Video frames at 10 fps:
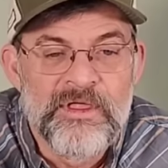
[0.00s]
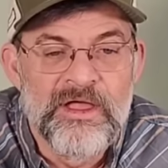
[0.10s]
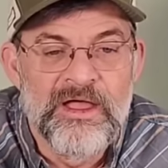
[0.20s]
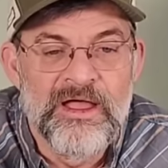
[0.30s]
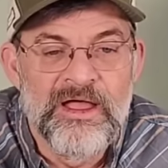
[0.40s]

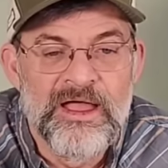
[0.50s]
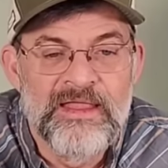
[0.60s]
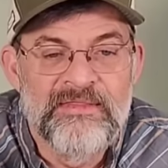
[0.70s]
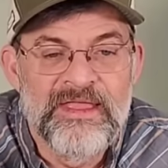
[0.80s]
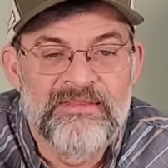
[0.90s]
Uh,
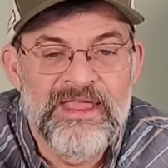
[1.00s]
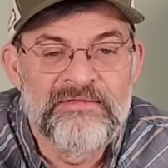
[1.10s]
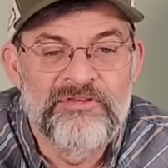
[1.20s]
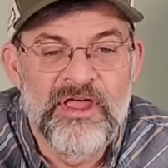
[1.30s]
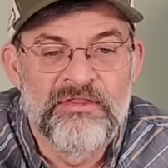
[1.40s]
and that
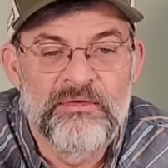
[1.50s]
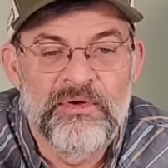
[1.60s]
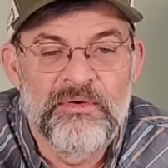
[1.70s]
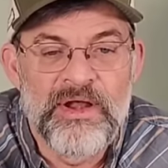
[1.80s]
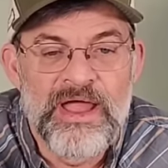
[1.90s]
they've done the
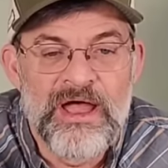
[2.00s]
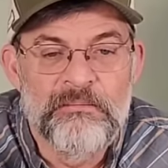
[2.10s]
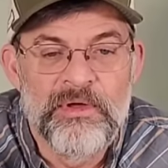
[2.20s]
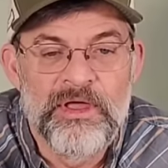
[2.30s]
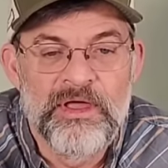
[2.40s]

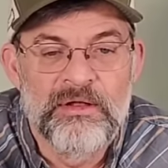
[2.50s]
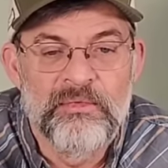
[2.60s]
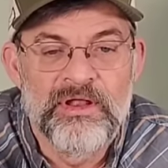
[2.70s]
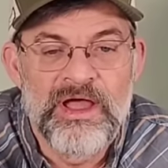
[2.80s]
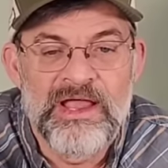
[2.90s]
reroute, but
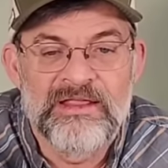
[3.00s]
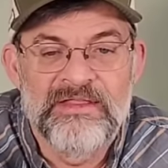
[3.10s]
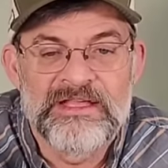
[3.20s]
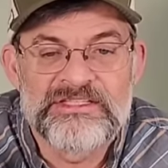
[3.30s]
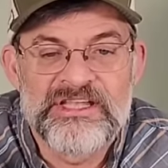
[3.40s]
when
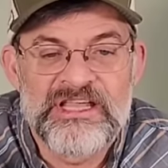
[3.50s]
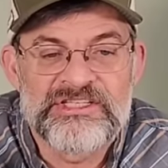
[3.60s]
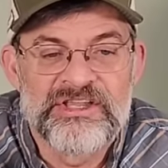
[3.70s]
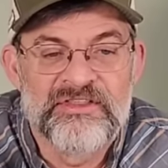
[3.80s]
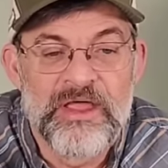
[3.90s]
hiking that
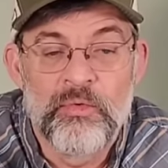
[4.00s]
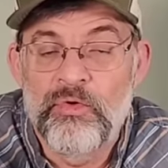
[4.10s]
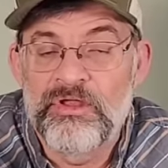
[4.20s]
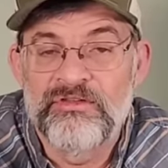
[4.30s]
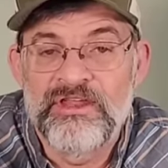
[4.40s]
section, they
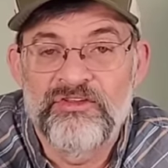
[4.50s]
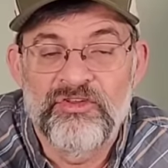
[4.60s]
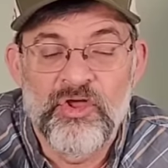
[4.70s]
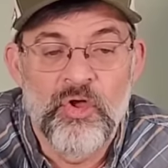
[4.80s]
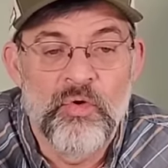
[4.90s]
will continue
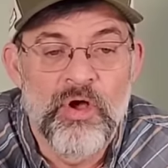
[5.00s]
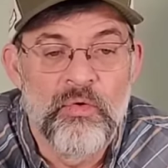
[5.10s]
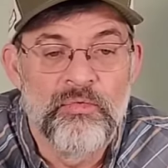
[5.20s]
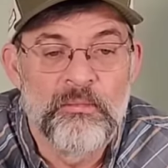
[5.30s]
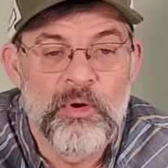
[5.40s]
to go
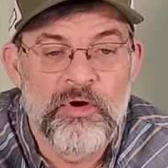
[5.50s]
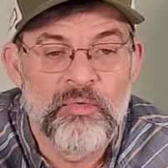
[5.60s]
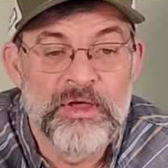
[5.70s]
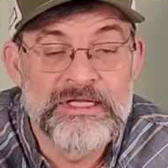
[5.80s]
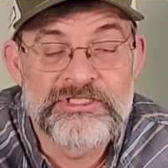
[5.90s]
on the
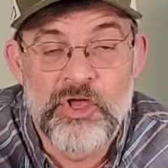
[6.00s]
parkway.